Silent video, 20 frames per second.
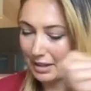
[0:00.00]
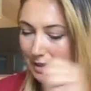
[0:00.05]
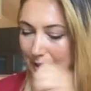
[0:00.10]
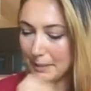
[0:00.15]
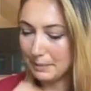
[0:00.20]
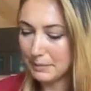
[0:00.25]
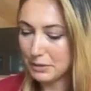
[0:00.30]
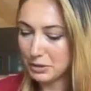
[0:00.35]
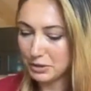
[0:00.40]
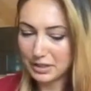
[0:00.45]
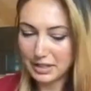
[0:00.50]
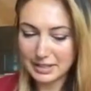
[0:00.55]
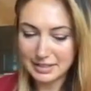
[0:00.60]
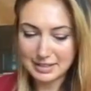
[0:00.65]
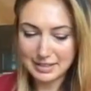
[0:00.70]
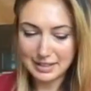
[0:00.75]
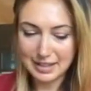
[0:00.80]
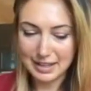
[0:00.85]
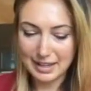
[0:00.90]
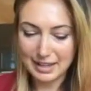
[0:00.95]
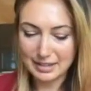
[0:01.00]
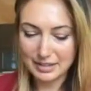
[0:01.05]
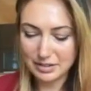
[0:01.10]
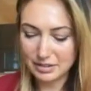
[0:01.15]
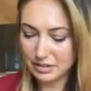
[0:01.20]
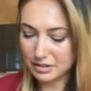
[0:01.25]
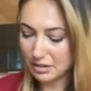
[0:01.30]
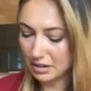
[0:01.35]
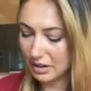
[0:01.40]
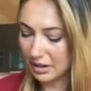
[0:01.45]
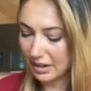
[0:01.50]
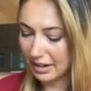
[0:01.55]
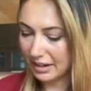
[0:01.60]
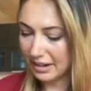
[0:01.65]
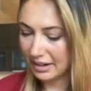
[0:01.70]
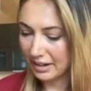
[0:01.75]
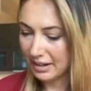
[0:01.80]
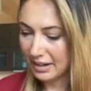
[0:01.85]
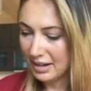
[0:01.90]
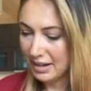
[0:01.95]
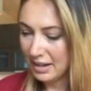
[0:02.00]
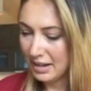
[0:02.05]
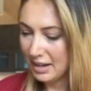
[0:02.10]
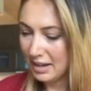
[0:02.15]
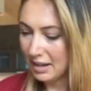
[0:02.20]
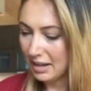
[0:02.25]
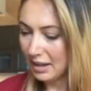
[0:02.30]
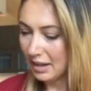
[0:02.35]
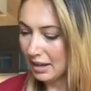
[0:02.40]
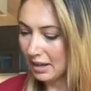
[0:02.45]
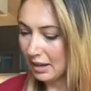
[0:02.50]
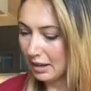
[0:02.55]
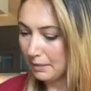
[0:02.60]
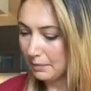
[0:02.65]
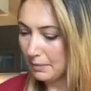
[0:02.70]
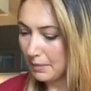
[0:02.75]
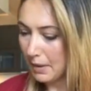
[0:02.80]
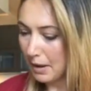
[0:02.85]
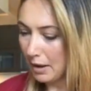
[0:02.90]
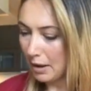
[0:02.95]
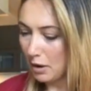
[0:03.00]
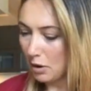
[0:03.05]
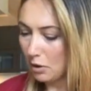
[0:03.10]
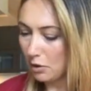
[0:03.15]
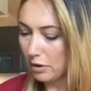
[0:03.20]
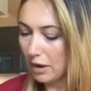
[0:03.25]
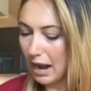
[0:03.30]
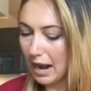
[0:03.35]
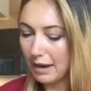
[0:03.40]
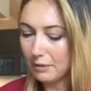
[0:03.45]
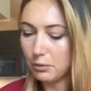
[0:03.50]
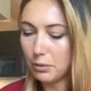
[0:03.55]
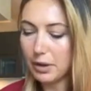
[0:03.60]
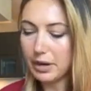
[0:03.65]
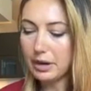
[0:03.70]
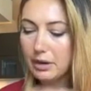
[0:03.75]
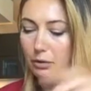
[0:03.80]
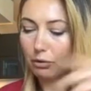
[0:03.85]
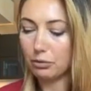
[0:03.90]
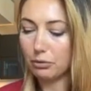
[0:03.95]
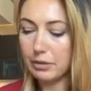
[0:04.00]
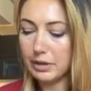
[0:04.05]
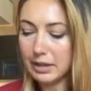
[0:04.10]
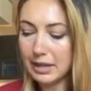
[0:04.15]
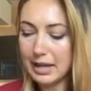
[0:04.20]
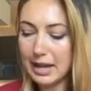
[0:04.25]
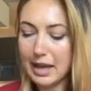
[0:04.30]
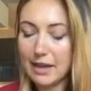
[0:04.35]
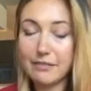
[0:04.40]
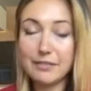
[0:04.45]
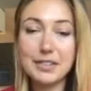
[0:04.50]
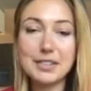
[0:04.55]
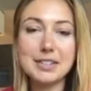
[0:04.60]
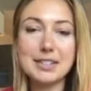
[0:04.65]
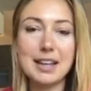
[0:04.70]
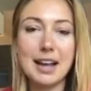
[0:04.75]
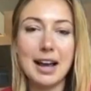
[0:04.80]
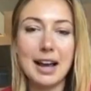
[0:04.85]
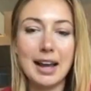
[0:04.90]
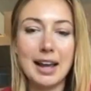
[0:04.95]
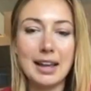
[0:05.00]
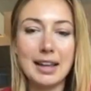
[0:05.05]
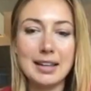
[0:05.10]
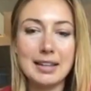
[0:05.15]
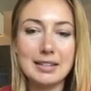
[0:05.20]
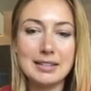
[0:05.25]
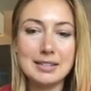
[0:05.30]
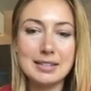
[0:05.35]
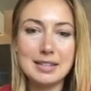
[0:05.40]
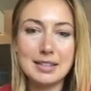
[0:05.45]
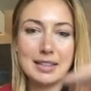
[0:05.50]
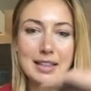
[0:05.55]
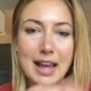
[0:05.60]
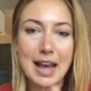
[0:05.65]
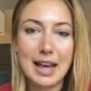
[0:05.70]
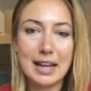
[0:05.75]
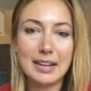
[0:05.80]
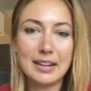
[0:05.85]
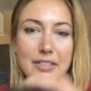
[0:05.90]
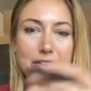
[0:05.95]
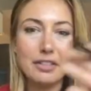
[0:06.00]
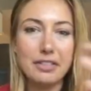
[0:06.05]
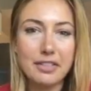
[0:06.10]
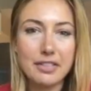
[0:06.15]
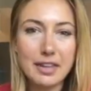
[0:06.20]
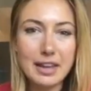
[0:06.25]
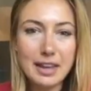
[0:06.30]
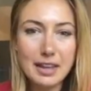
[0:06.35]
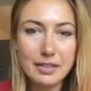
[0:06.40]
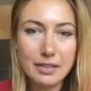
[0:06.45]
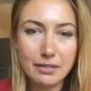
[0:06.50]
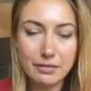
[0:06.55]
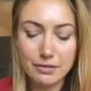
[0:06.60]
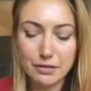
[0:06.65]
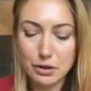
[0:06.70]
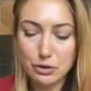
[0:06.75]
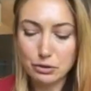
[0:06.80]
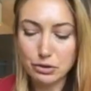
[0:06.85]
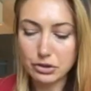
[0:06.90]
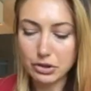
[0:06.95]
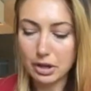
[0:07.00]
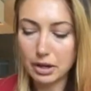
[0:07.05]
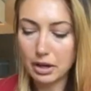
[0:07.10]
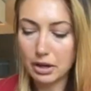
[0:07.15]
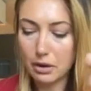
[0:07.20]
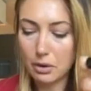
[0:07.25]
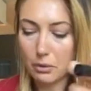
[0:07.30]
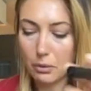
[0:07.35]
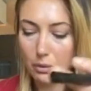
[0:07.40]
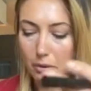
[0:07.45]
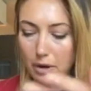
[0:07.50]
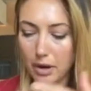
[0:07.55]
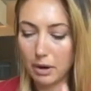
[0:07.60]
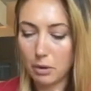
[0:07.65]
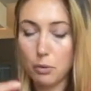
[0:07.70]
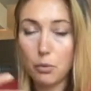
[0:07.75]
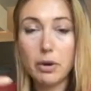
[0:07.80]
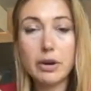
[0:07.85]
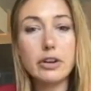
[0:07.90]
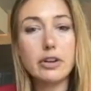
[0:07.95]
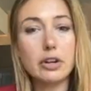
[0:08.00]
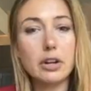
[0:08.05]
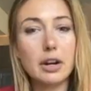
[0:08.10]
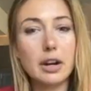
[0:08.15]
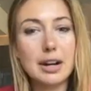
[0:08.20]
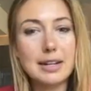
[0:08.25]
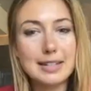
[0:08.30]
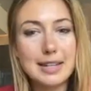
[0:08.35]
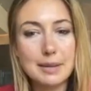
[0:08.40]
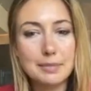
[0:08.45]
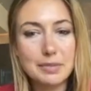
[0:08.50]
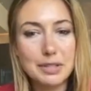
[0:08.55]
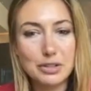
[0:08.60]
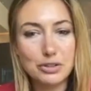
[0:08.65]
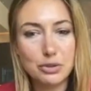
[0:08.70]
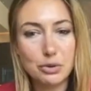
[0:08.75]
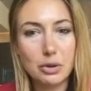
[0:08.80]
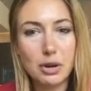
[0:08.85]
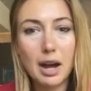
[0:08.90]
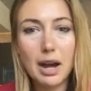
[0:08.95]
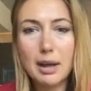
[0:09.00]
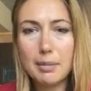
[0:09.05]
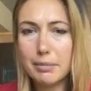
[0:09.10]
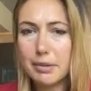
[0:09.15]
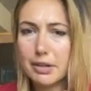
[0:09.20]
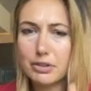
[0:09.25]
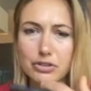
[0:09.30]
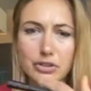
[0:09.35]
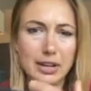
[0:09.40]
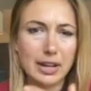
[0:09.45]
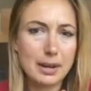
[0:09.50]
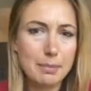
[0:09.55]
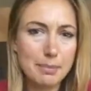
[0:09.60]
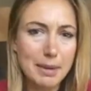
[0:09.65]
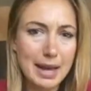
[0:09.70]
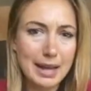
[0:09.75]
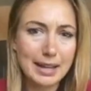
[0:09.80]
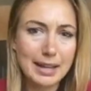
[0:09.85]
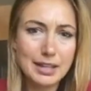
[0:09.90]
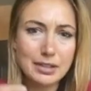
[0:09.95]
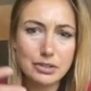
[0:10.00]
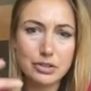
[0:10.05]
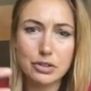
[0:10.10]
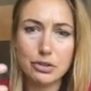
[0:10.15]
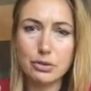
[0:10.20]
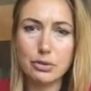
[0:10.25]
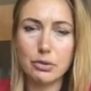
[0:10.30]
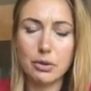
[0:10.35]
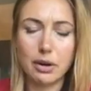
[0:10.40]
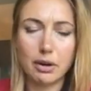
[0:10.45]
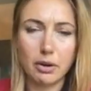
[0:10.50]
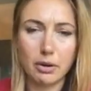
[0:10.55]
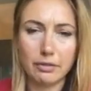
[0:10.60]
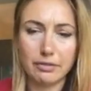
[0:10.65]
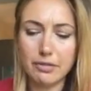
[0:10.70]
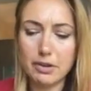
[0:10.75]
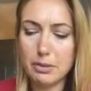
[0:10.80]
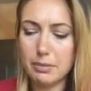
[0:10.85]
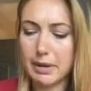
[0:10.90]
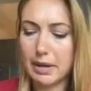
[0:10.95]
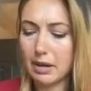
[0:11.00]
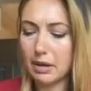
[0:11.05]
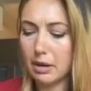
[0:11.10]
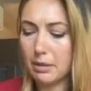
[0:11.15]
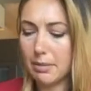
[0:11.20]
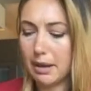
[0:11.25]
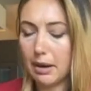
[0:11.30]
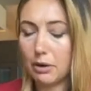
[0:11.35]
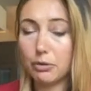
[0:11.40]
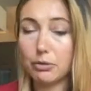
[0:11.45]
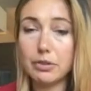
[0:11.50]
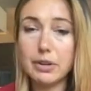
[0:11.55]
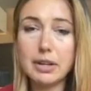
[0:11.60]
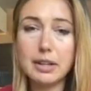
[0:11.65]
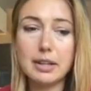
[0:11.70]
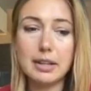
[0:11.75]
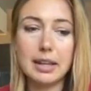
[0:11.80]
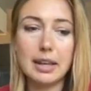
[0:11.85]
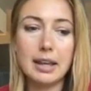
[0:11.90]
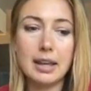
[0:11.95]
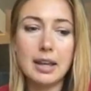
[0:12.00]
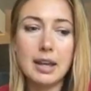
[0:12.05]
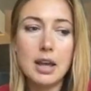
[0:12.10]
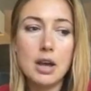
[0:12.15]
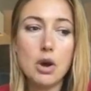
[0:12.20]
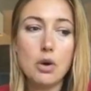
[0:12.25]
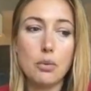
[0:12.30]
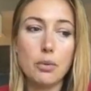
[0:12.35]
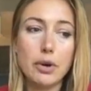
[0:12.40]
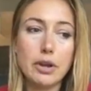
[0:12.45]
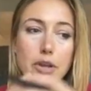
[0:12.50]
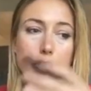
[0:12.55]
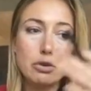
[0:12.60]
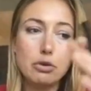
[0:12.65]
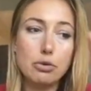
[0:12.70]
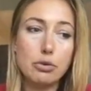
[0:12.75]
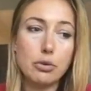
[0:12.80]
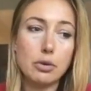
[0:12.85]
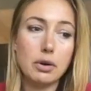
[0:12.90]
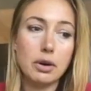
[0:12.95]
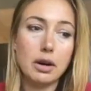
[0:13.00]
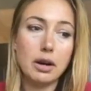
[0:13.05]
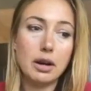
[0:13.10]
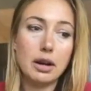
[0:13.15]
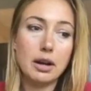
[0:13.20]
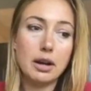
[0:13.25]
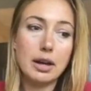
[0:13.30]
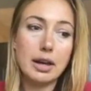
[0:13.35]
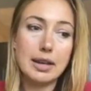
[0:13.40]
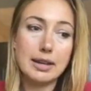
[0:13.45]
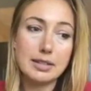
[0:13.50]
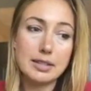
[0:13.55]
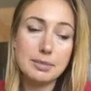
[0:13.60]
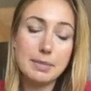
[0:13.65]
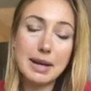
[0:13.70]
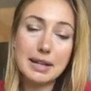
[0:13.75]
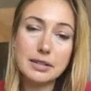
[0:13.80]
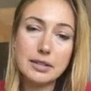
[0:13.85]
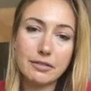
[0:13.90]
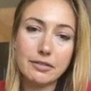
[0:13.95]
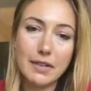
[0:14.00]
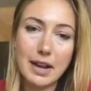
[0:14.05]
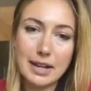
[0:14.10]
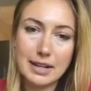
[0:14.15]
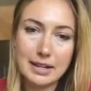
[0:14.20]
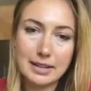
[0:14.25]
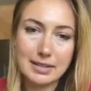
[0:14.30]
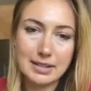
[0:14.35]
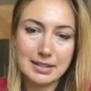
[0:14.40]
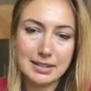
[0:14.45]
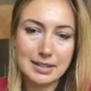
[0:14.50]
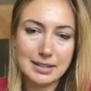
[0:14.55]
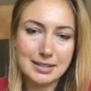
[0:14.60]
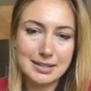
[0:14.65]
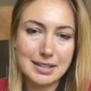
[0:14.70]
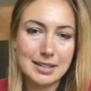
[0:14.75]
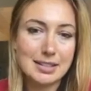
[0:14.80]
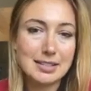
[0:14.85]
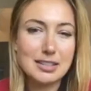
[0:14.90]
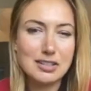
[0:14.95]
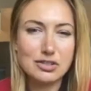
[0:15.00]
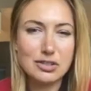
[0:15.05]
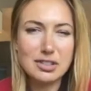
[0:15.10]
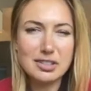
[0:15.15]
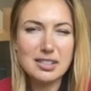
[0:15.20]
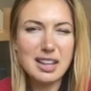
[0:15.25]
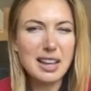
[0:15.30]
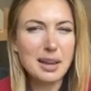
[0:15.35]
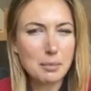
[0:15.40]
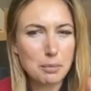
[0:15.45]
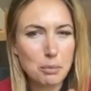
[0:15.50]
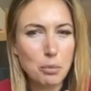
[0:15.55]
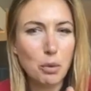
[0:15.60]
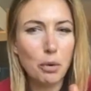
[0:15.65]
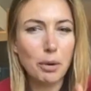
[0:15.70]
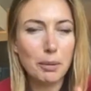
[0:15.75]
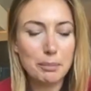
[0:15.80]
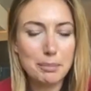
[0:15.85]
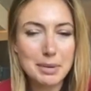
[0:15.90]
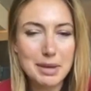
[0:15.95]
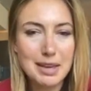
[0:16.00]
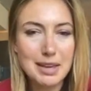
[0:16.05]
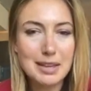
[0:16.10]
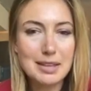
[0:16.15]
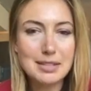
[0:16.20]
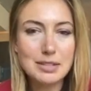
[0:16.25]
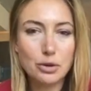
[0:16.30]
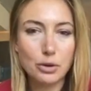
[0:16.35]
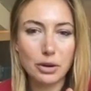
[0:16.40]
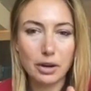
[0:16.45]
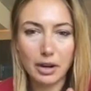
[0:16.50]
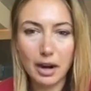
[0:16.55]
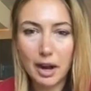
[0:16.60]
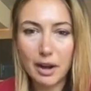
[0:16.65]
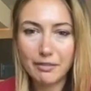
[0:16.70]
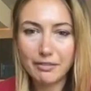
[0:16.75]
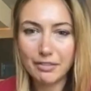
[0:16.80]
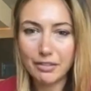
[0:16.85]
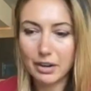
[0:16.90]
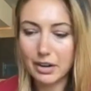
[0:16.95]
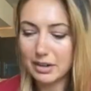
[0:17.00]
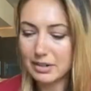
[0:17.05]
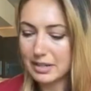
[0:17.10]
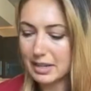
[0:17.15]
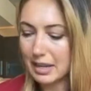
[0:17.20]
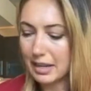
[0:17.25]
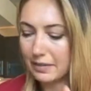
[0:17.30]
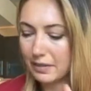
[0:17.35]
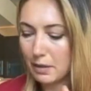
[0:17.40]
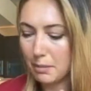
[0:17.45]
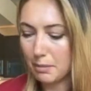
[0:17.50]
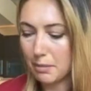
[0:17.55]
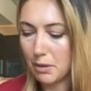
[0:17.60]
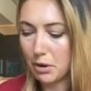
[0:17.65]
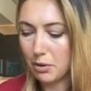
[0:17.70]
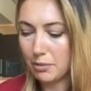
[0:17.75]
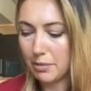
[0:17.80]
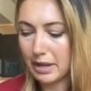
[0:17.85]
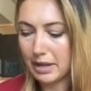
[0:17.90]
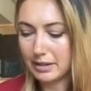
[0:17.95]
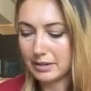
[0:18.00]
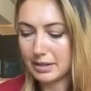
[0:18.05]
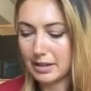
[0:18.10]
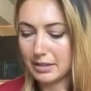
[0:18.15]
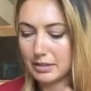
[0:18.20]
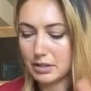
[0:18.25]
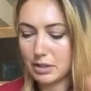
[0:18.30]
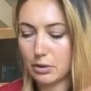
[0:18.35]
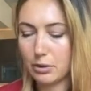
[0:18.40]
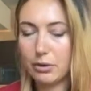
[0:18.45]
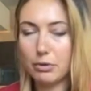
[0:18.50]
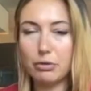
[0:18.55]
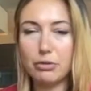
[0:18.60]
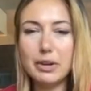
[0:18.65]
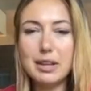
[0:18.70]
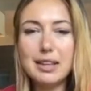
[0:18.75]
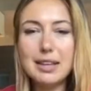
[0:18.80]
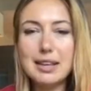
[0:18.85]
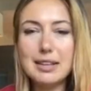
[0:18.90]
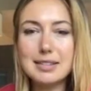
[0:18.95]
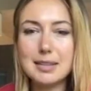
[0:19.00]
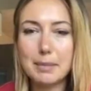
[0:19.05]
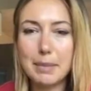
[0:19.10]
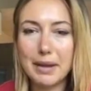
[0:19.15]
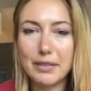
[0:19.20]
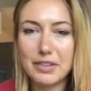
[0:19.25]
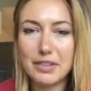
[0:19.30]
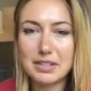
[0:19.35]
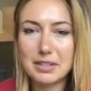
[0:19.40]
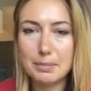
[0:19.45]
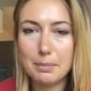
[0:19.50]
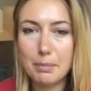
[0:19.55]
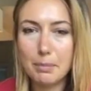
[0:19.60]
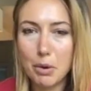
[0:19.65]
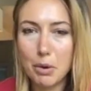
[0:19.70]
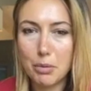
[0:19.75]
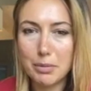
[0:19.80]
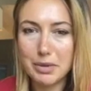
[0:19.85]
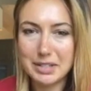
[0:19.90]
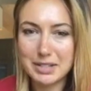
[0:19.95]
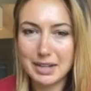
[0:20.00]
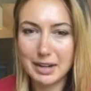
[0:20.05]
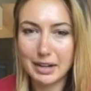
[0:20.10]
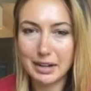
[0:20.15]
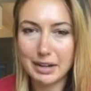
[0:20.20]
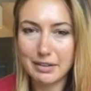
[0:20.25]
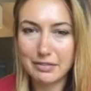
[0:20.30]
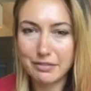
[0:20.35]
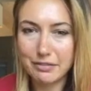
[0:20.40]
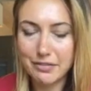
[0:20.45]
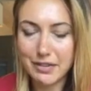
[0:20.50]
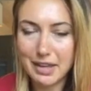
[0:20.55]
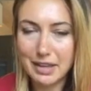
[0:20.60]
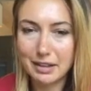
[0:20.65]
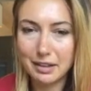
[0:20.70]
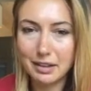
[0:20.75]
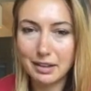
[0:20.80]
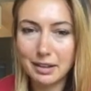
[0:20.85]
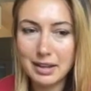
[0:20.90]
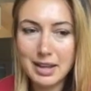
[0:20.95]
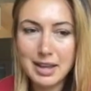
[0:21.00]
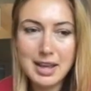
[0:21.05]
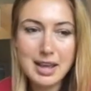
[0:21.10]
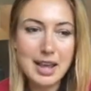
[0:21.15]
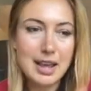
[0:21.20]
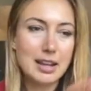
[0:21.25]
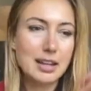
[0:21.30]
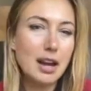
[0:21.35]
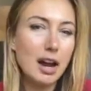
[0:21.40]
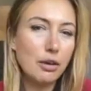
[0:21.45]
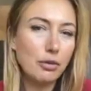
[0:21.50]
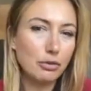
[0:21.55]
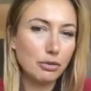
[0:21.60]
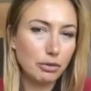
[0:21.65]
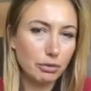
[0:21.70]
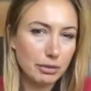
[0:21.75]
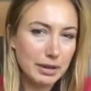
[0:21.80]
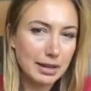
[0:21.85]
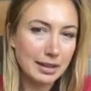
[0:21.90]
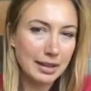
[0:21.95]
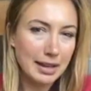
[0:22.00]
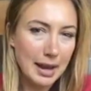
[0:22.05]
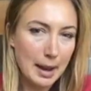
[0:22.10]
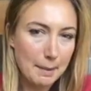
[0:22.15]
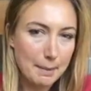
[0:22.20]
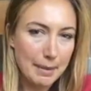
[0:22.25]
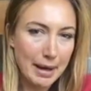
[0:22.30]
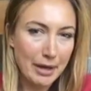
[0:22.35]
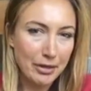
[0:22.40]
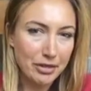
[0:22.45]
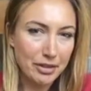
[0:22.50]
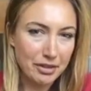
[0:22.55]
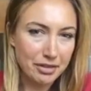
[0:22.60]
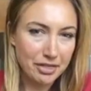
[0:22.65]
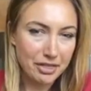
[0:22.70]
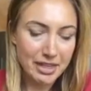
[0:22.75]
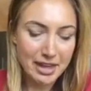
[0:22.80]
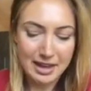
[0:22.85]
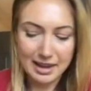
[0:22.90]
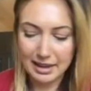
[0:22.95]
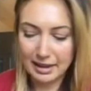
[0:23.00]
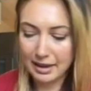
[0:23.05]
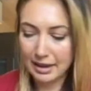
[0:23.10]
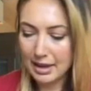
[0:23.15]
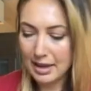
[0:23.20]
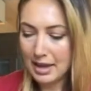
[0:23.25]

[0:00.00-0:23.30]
So let's get started. I want to really emphasize that the thing in the future, or what you're attempting to accomplish or get back into or feel better about, really what you expect to find in the distance is just more peace or comfort in the moment. And so it really is about this momentary feel and not really about the thing.